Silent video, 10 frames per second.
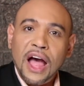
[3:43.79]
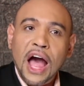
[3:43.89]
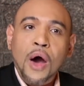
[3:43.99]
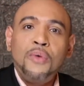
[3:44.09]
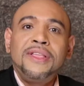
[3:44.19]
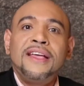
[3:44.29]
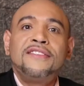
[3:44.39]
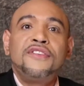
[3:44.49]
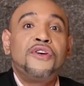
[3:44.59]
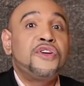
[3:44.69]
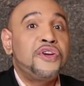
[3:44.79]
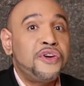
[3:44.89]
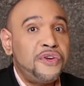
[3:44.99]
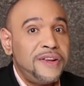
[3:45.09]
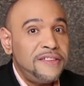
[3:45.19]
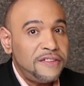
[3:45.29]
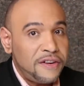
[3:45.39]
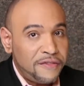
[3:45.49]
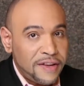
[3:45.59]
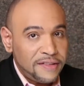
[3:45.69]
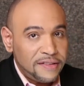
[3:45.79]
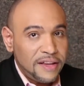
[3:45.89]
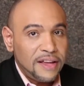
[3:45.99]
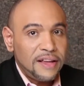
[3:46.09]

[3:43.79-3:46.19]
How does your current service